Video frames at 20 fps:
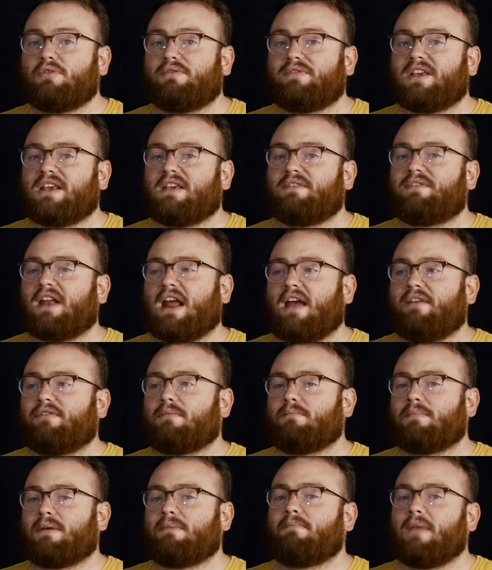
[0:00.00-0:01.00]
movie even mm-hmm.
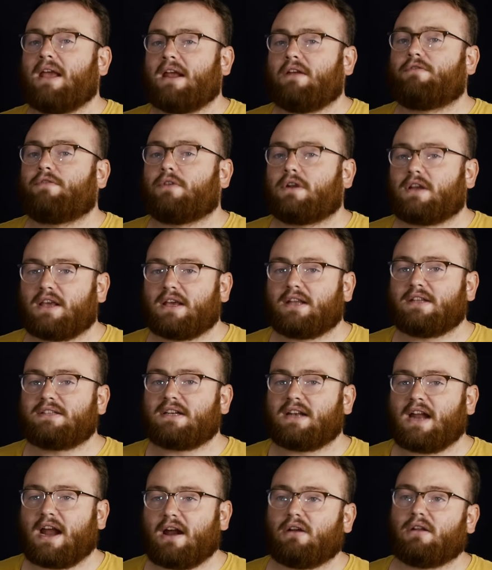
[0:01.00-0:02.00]
having been made for kids
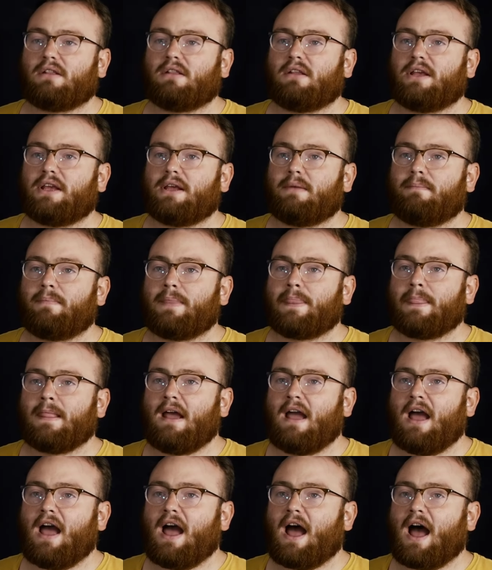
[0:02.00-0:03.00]
inherently. Right.
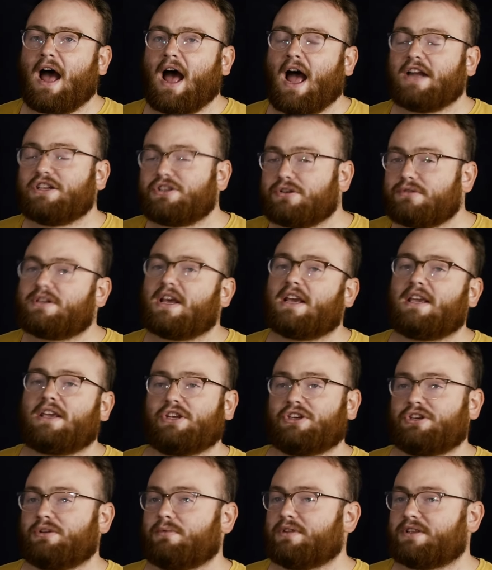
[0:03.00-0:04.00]
I do take
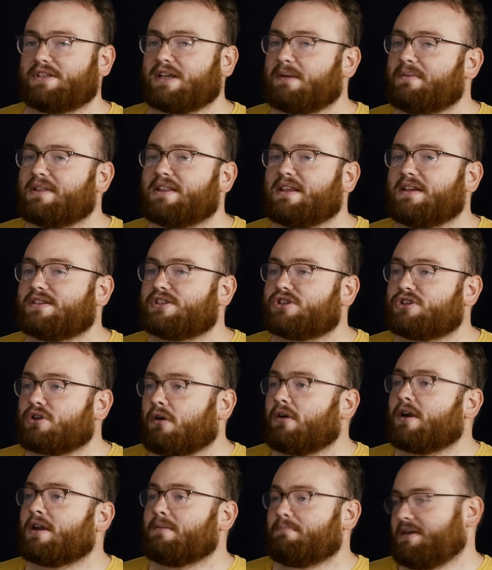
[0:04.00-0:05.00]
issue with some of the
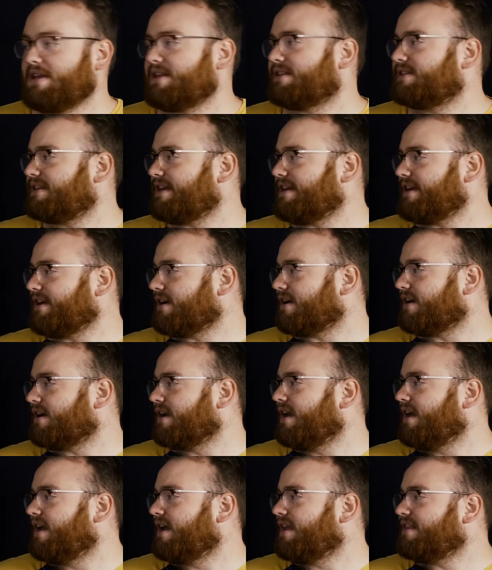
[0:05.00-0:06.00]
story beats here
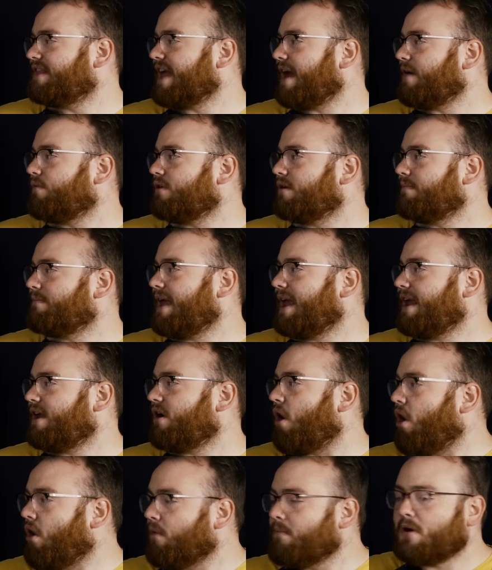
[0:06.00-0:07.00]
That's, that were made
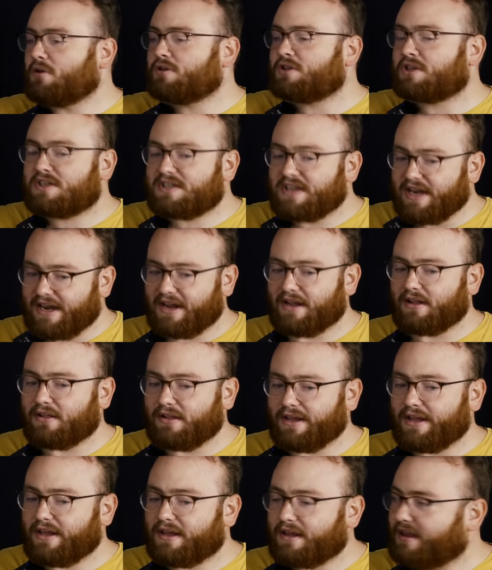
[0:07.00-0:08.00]
yes. almost
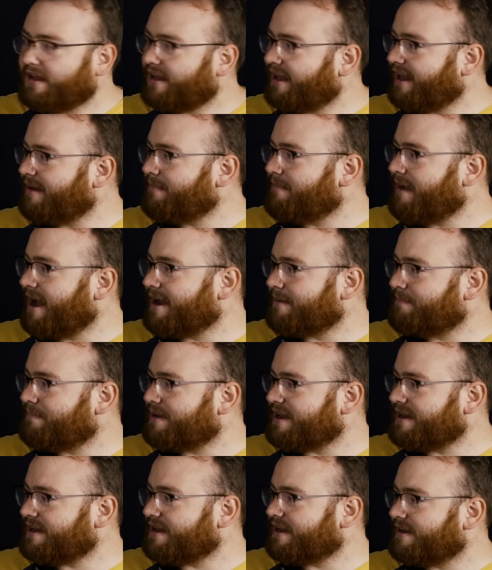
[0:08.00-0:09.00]
cynically, yeah. in my
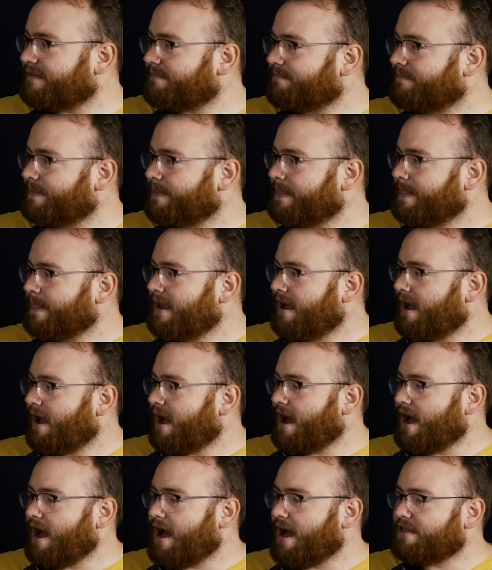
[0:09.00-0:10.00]
opinion. Yeah.
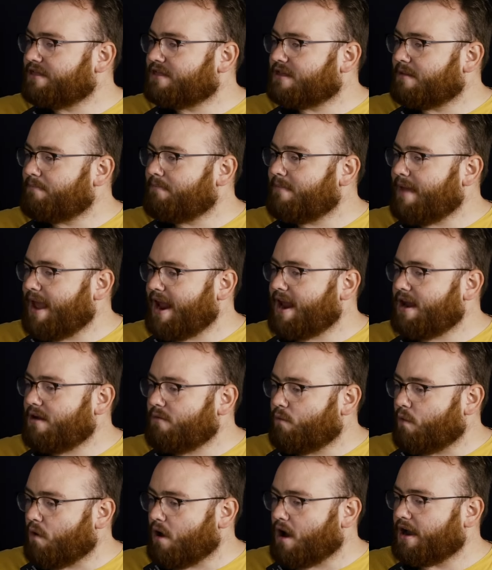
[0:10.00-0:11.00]
Uh, the
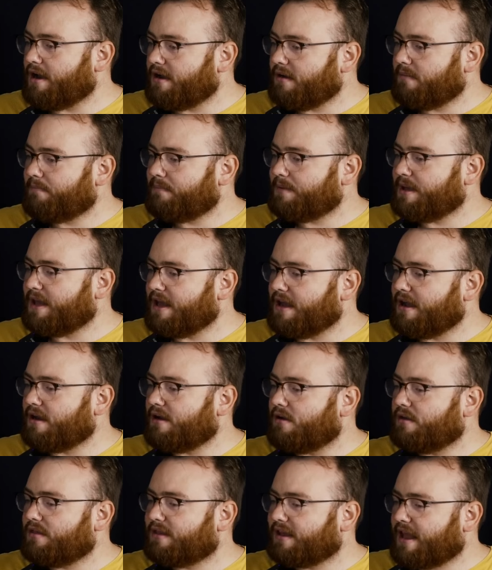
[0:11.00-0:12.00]
main one being
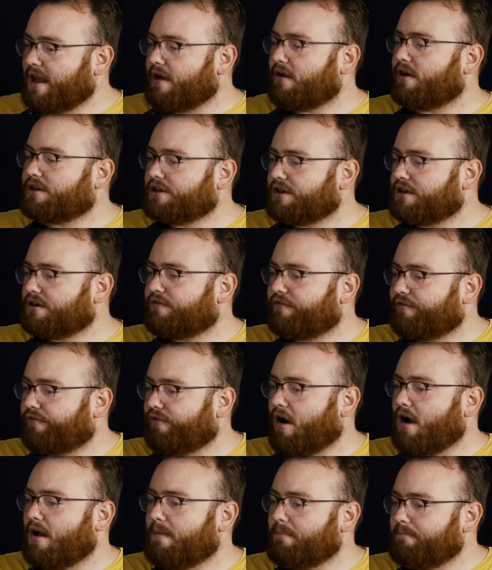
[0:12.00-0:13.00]
the character
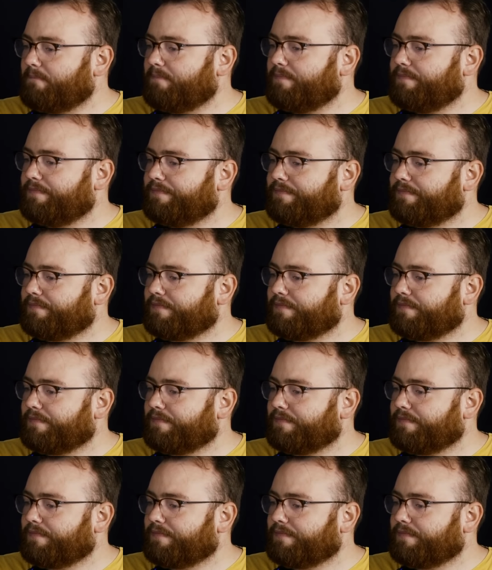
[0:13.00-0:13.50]
from